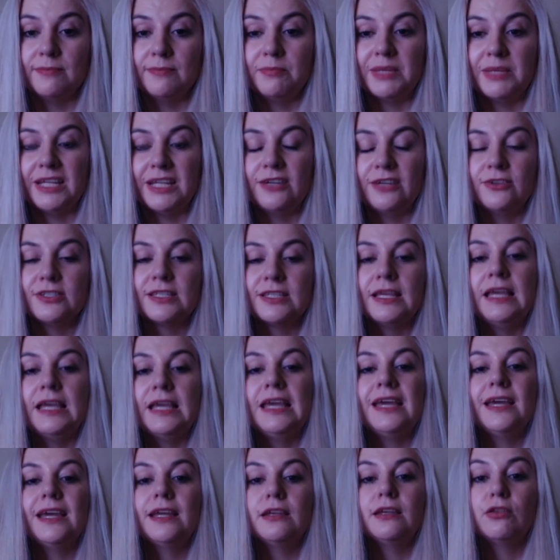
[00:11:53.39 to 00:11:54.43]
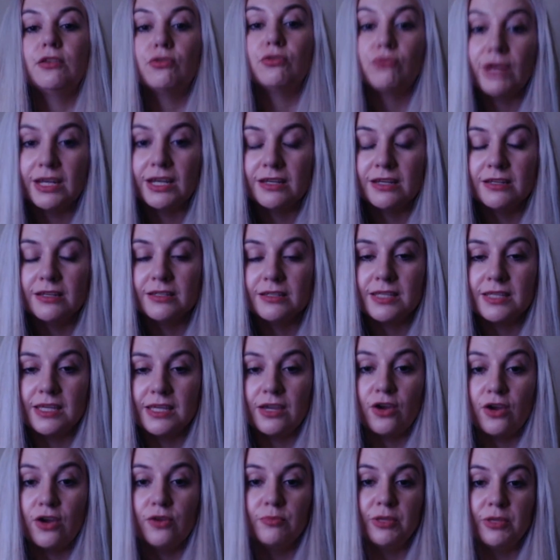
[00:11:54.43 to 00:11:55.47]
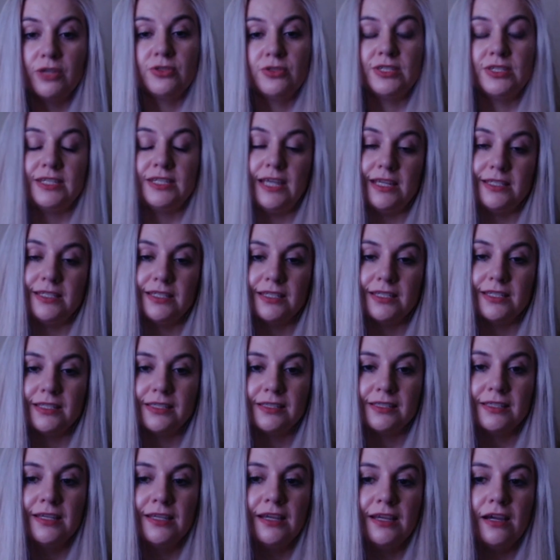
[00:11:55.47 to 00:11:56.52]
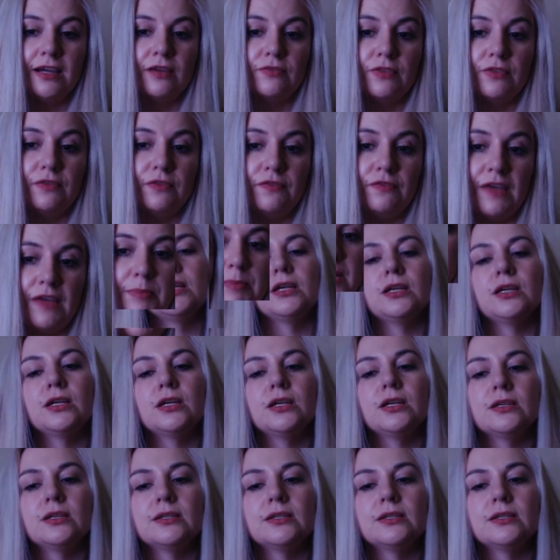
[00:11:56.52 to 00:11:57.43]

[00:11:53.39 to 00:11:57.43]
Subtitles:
because it threatens the homeostasis of the family.